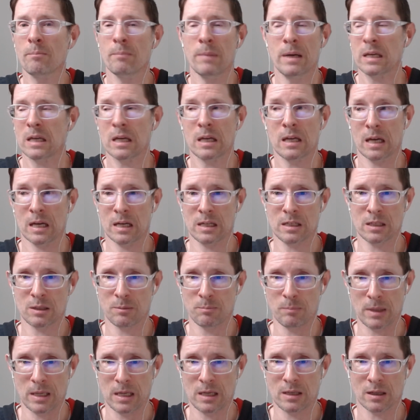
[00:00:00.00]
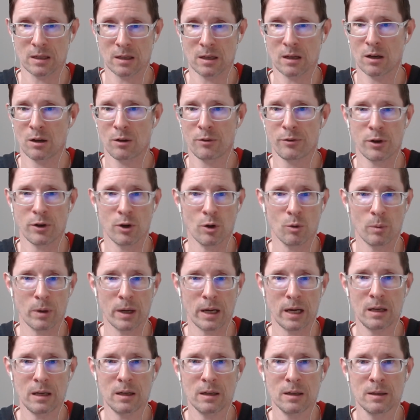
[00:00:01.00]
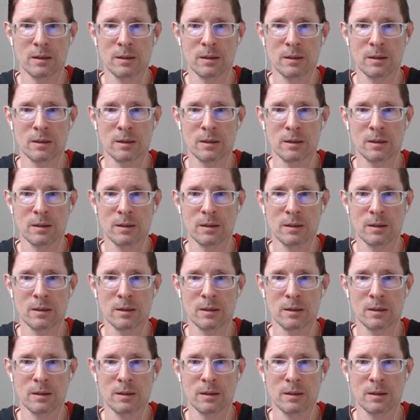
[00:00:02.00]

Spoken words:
making ends meet in a healthier way?